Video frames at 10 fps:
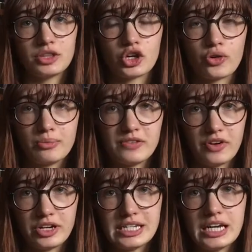the Grimm's
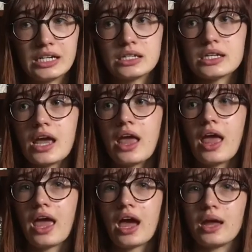fairy tales
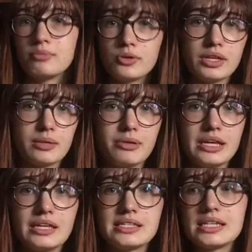and Beauty and the
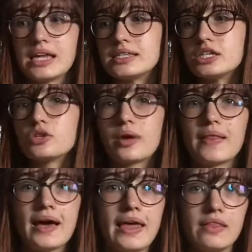Beast and
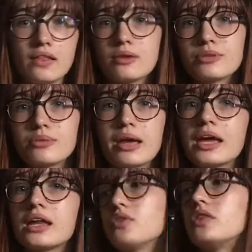Cinderella and the Little
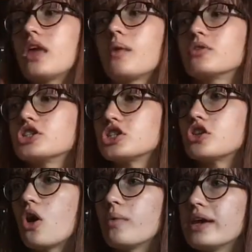Mermaid. They were just
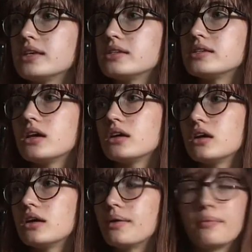always
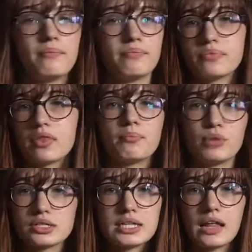
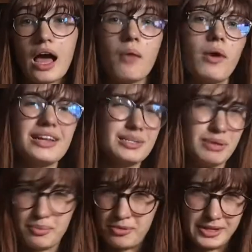books. So I wanted to
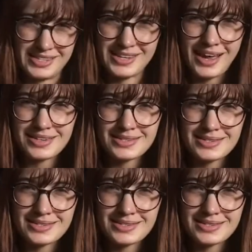be a princess.